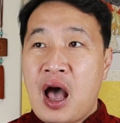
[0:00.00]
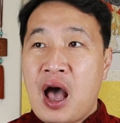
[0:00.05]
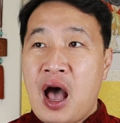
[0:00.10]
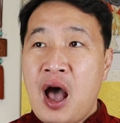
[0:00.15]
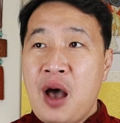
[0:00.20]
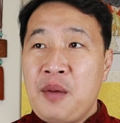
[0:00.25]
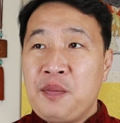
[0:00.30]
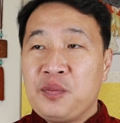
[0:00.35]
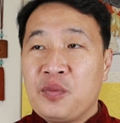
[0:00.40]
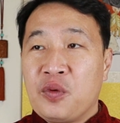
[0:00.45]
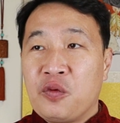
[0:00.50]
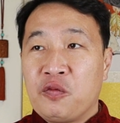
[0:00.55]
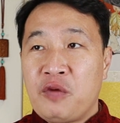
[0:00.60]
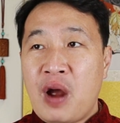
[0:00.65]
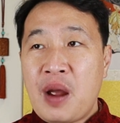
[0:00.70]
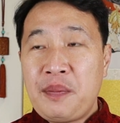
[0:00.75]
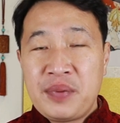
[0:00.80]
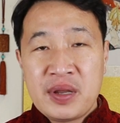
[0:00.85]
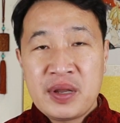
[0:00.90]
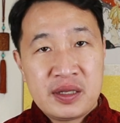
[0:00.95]

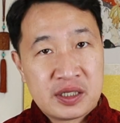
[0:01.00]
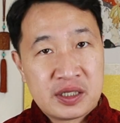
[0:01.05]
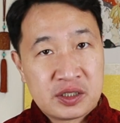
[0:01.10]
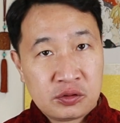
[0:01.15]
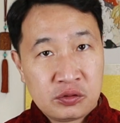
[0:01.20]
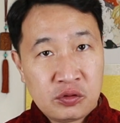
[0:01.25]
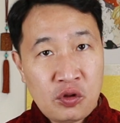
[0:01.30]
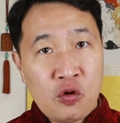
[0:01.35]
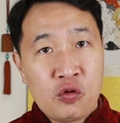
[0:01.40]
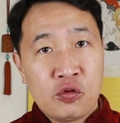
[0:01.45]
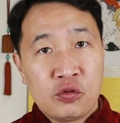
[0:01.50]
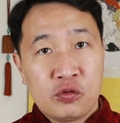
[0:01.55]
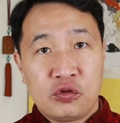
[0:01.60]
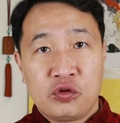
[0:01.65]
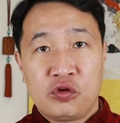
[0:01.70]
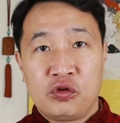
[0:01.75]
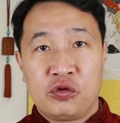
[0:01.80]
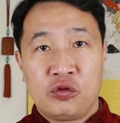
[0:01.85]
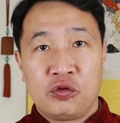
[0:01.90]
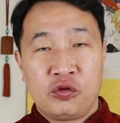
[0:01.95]
Rabbit is known
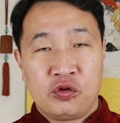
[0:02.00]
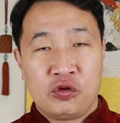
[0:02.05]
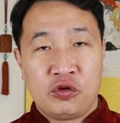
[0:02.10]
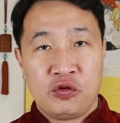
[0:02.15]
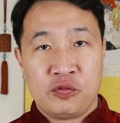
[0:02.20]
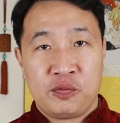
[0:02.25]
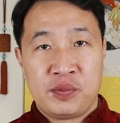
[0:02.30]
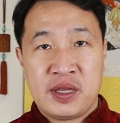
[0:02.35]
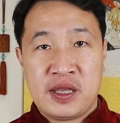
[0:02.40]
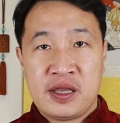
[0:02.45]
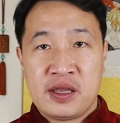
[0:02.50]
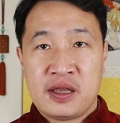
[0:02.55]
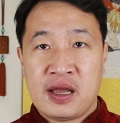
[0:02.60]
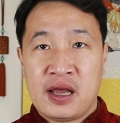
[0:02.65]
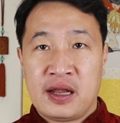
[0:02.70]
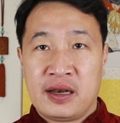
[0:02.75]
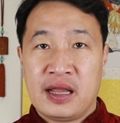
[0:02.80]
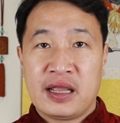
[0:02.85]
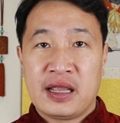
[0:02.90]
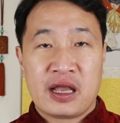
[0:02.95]
to be
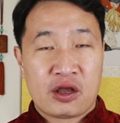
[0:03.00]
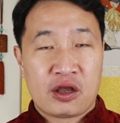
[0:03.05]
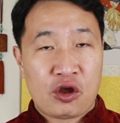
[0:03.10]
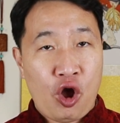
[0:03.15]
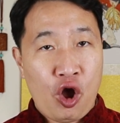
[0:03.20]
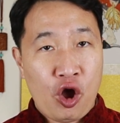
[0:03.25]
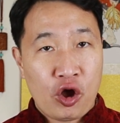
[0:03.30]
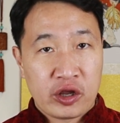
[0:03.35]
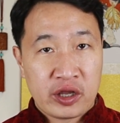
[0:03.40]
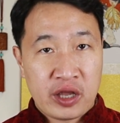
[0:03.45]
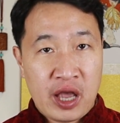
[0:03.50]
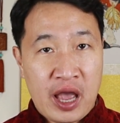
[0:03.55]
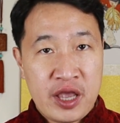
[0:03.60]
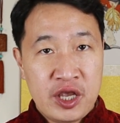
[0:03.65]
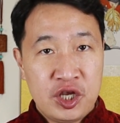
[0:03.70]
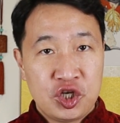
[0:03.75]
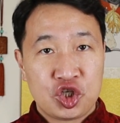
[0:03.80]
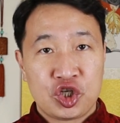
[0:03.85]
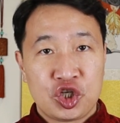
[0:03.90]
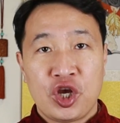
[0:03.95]
like a
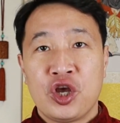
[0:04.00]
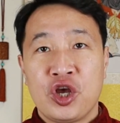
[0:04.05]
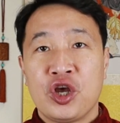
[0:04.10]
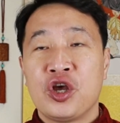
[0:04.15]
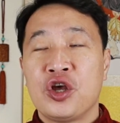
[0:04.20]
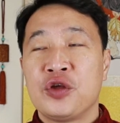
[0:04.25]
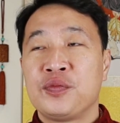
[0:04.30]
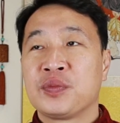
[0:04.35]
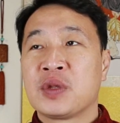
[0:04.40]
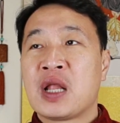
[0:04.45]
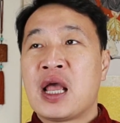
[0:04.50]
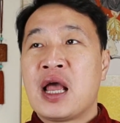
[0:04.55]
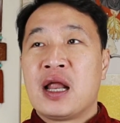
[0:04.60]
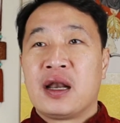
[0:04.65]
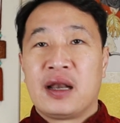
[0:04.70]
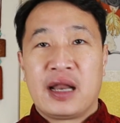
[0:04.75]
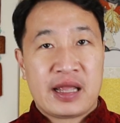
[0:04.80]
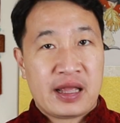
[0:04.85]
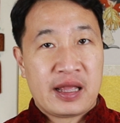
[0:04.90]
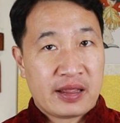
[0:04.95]
Caucasian,
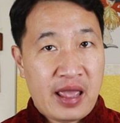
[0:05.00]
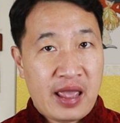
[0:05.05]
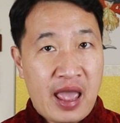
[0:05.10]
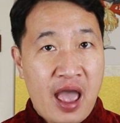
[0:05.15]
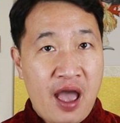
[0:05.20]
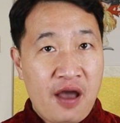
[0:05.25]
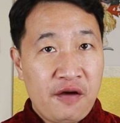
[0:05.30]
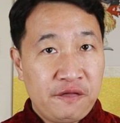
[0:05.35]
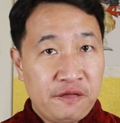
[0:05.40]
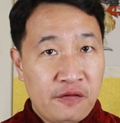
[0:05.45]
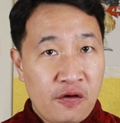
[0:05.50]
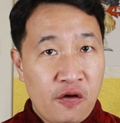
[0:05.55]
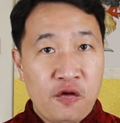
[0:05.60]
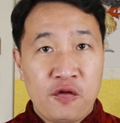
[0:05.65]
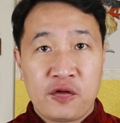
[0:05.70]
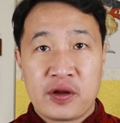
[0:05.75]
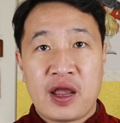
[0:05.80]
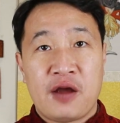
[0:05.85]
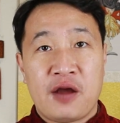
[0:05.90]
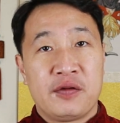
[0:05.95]
like a
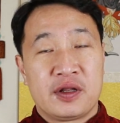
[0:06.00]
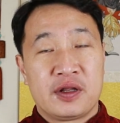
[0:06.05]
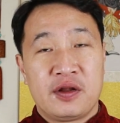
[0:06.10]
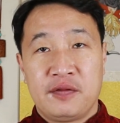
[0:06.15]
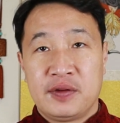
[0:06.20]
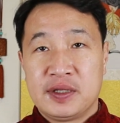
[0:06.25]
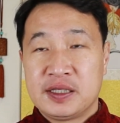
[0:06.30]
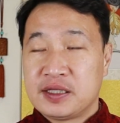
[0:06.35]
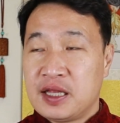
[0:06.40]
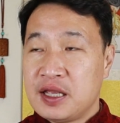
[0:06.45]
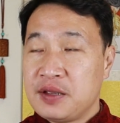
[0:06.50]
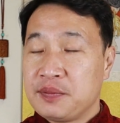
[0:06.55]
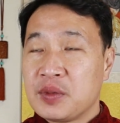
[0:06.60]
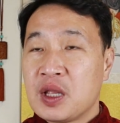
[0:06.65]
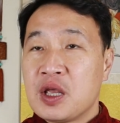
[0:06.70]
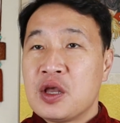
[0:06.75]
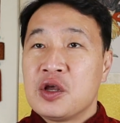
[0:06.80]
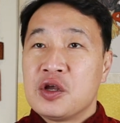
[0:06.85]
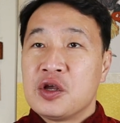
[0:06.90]
careful characteristic.